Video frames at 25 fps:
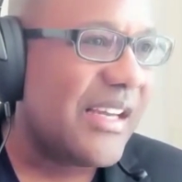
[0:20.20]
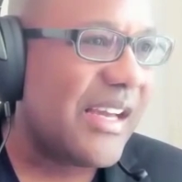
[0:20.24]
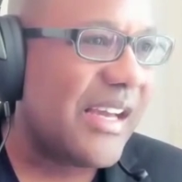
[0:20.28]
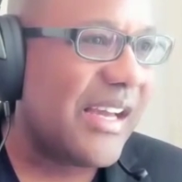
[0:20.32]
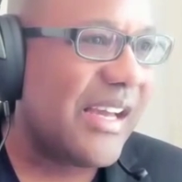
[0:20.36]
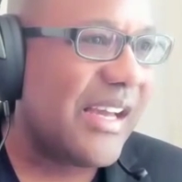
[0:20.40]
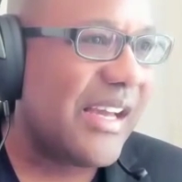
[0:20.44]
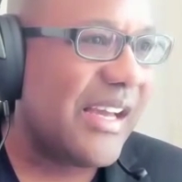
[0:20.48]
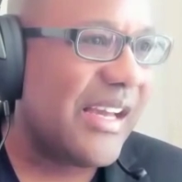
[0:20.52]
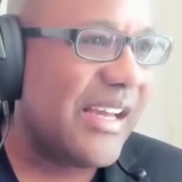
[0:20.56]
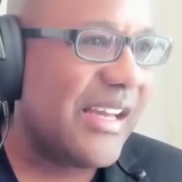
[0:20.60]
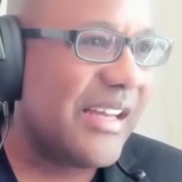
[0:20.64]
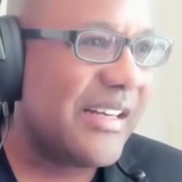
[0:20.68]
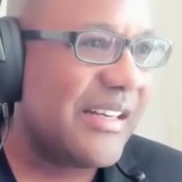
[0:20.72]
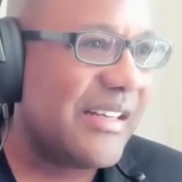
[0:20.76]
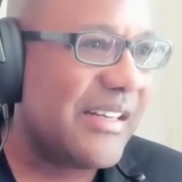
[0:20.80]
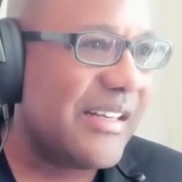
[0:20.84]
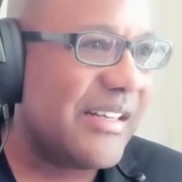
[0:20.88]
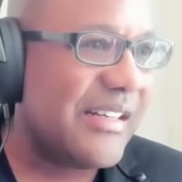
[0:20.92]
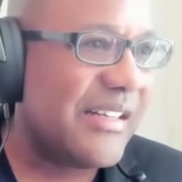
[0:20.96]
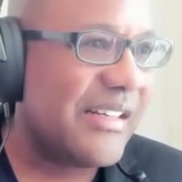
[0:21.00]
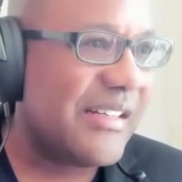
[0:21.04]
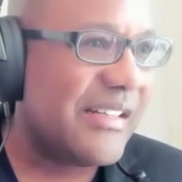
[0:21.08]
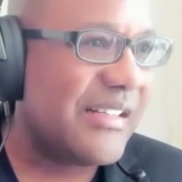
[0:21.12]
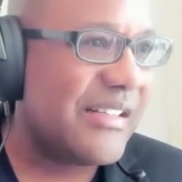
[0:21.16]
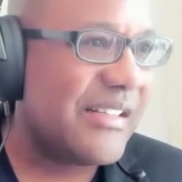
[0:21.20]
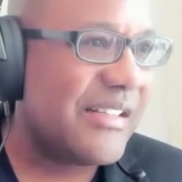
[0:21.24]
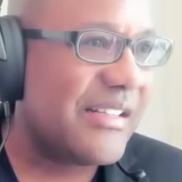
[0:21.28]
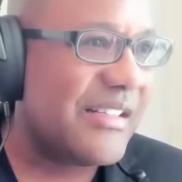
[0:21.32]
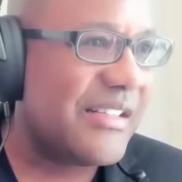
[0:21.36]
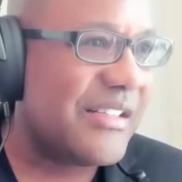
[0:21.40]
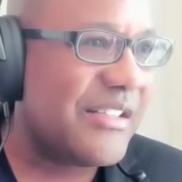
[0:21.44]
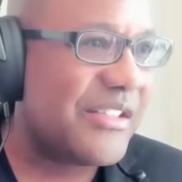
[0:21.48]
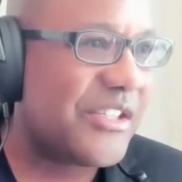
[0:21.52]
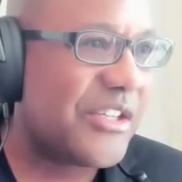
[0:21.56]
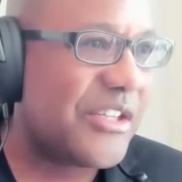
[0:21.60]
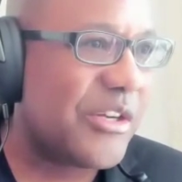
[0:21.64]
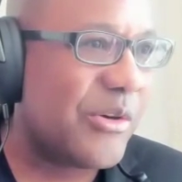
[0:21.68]
And
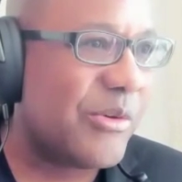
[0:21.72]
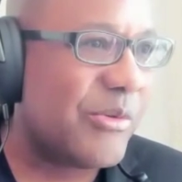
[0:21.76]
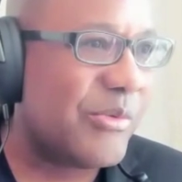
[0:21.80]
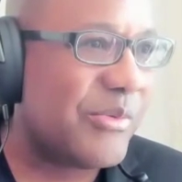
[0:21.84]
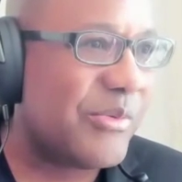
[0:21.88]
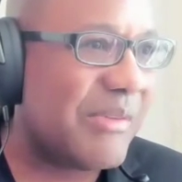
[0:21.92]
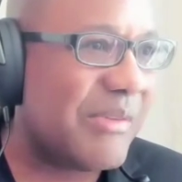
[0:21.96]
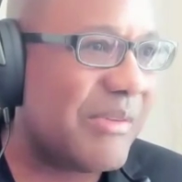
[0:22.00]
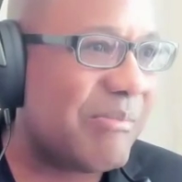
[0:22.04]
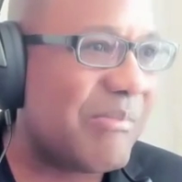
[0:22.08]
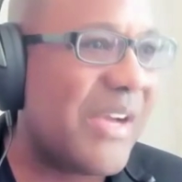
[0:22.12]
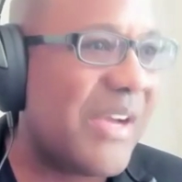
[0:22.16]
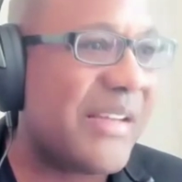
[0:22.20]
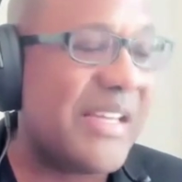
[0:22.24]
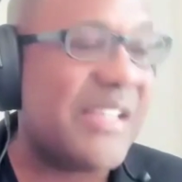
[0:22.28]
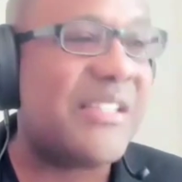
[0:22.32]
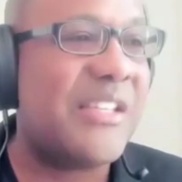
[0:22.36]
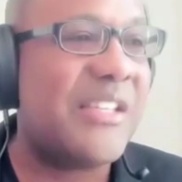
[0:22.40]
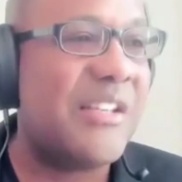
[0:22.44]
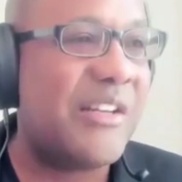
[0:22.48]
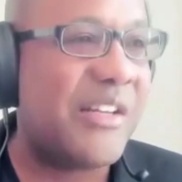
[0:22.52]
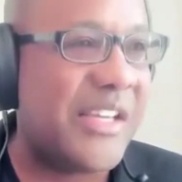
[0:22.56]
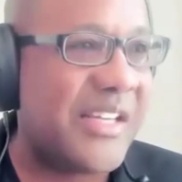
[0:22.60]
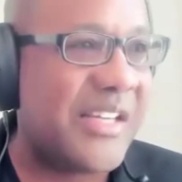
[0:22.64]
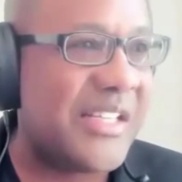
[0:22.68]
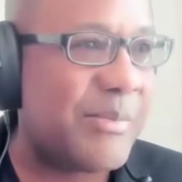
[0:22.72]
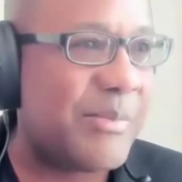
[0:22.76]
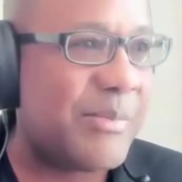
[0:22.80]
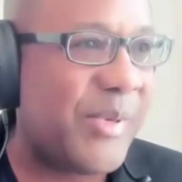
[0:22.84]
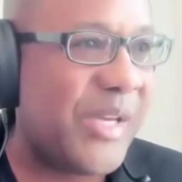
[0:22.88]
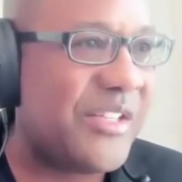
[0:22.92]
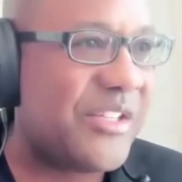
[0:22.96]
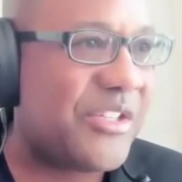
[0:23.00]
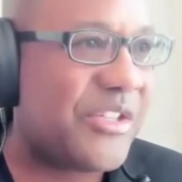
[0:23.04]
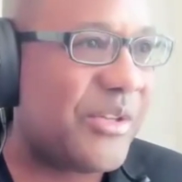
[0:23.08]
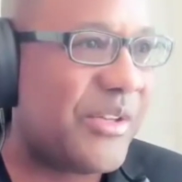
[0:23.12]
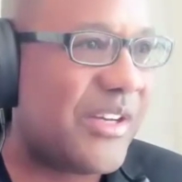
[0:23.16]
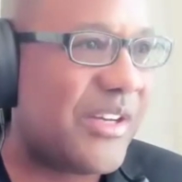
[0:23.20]
so I guess they're looking at
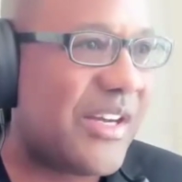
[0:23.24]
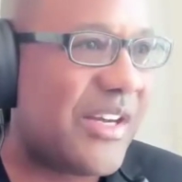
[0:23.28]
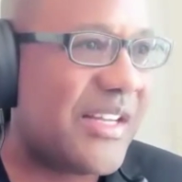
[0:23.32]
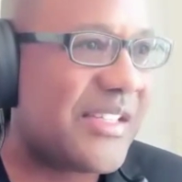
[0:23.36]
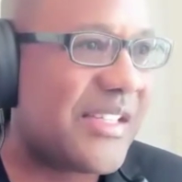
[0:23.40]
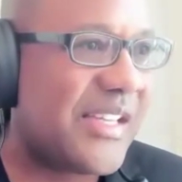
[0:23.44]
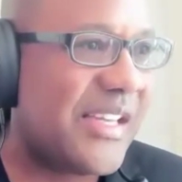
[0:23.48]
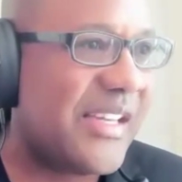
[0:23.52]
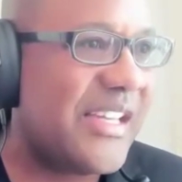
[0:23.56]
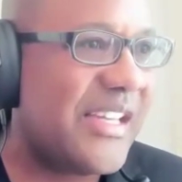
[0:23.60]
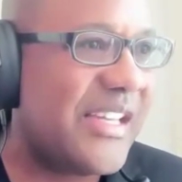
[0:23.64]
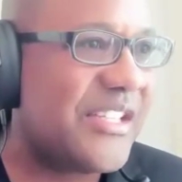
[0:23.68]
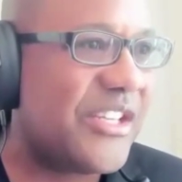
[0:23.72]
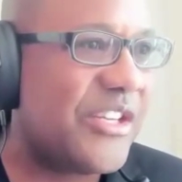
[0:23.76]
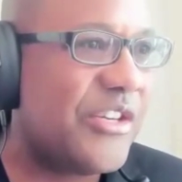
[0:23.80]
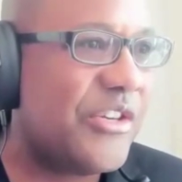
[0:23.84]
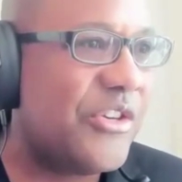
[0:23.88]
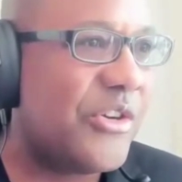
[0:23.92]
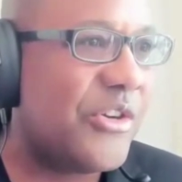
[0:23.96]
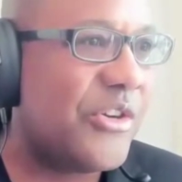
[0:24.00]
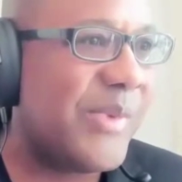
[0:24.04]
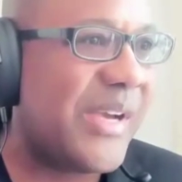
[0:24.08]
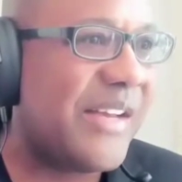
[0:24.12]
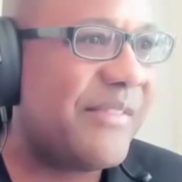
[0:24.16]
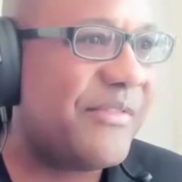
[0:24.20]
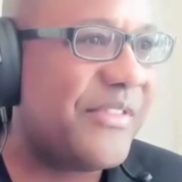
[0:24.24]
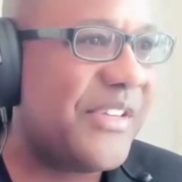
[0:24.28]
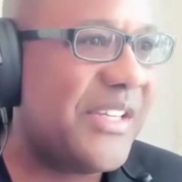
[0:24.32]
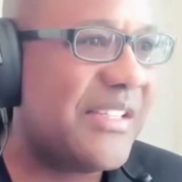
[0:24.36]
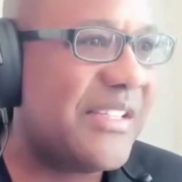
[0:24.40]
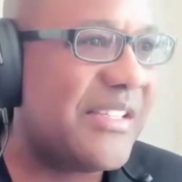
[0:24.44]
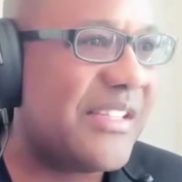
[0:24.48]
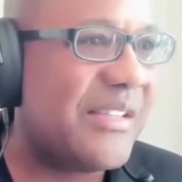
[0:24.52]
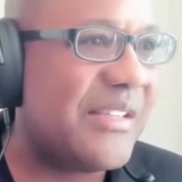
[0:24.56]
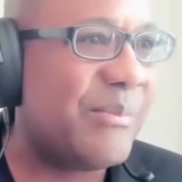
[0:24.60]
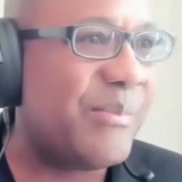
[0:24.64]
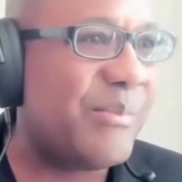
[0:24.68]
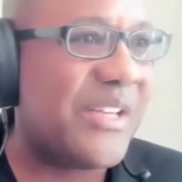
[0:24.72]
Spain. So they're asking, is a Nomad
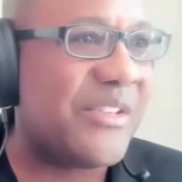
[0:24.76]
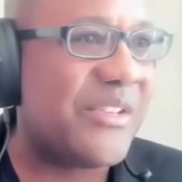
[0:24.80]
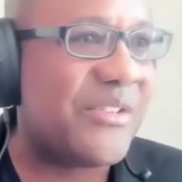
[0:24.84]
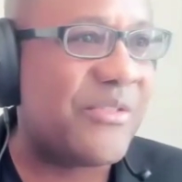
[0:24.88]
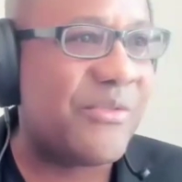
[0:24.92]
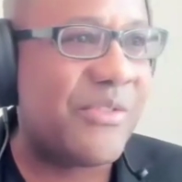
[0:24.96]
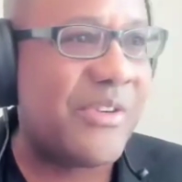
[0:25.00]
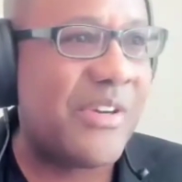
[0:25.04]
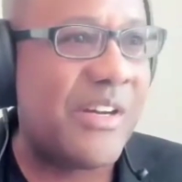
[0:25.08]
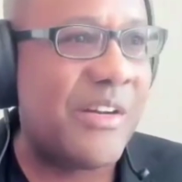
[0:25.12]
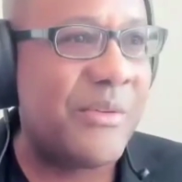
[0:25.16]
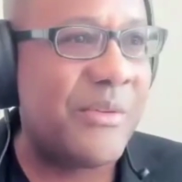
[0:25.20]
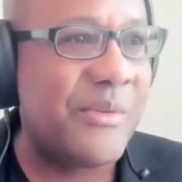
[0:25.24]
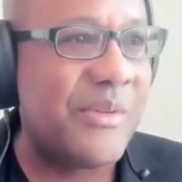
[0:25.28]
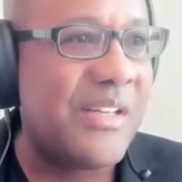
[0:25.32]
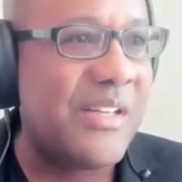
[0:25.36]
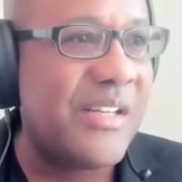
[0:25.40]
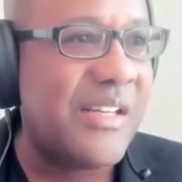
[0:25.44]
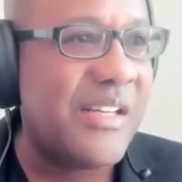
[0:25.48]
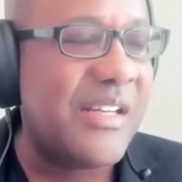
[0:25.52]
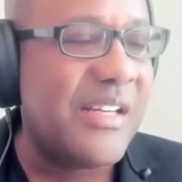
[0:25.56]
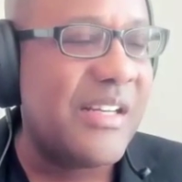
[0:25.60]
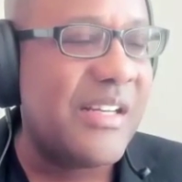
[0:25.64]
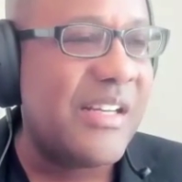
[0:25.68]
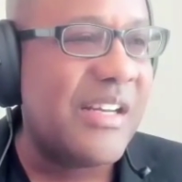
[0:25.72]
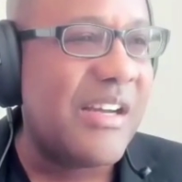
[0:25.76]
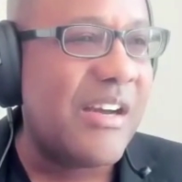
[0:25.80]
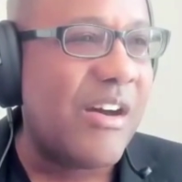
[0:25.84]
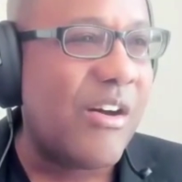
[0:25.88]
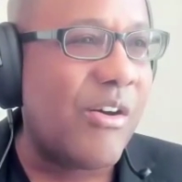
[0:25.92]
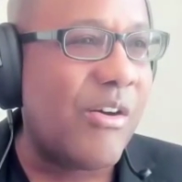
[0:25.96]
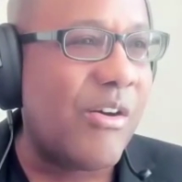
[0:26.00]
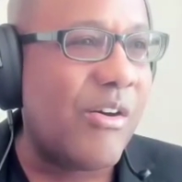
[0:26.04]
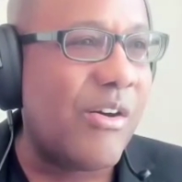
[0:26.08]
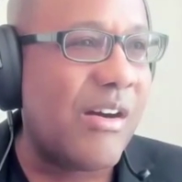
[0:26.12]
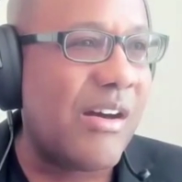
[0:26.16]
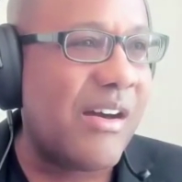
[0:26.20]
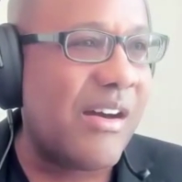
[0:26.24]
visa the best route
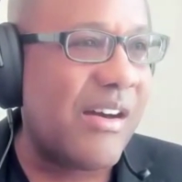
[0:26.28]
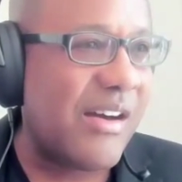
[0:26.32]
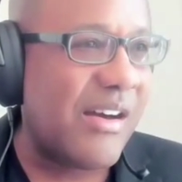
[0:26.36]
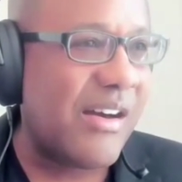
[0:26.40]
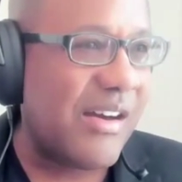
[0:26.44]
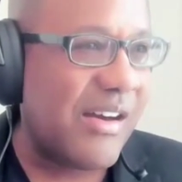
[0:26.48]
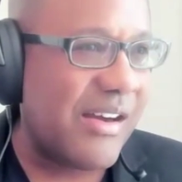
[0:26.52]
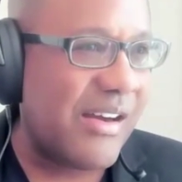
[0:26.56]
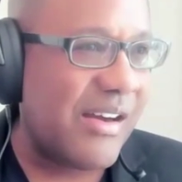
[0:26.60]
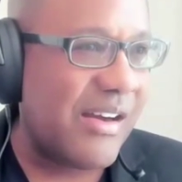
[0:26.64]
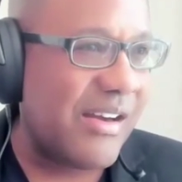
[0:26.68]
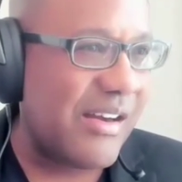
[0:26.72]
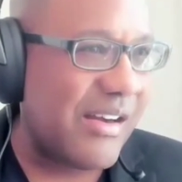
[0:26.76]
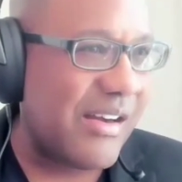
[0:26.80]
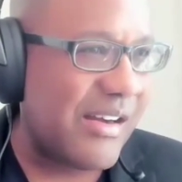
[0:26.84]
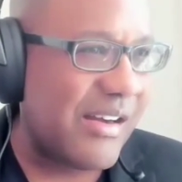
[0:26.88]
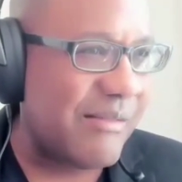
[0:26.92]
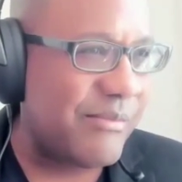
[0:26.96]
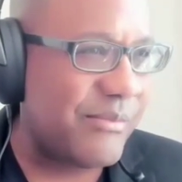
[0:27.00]
uh,